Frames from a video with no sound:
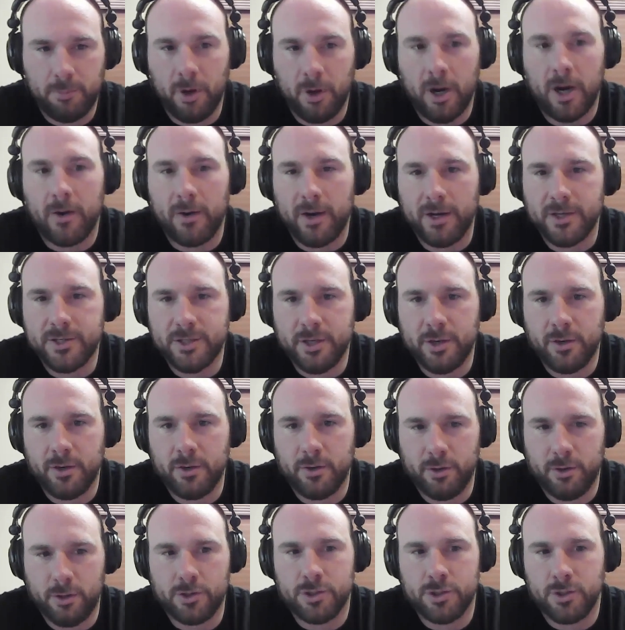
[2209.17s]
progress
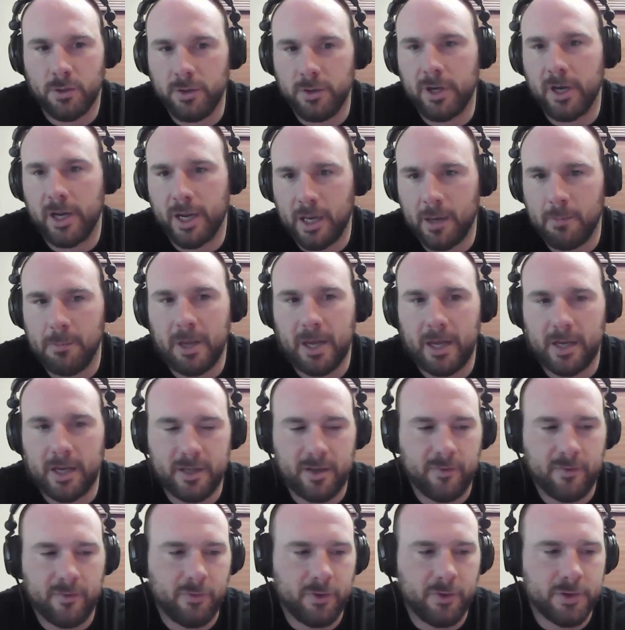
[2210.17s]
here, or show that I can make a
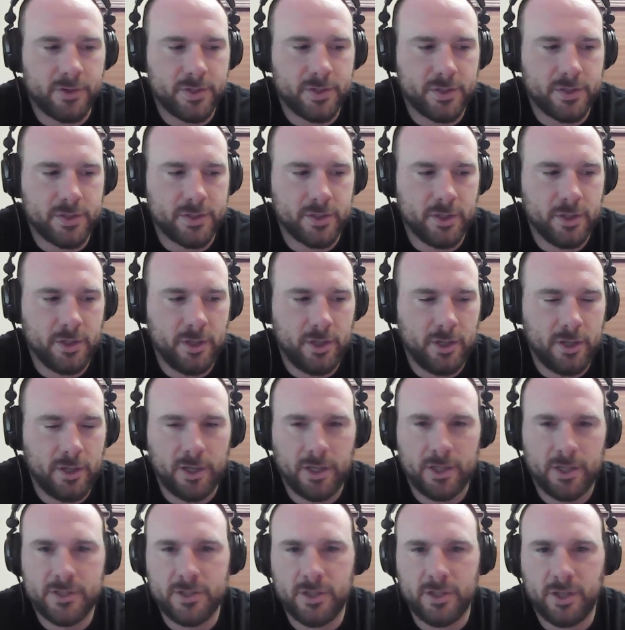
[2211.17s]
difference, is
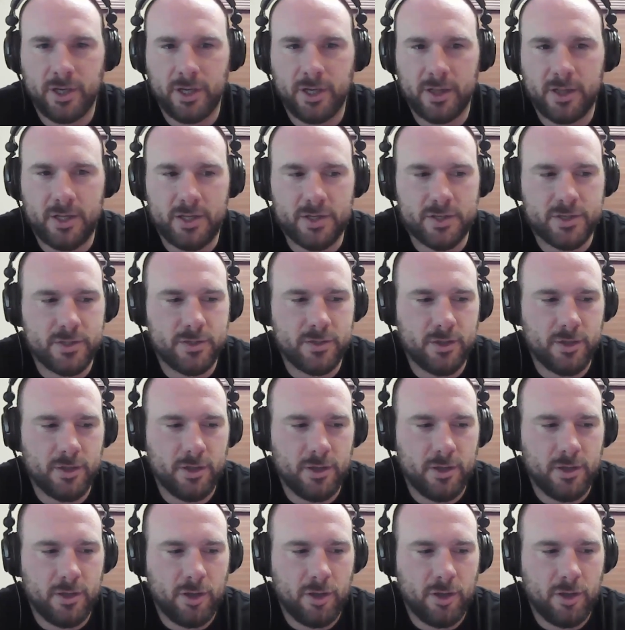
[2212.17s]
let's look at these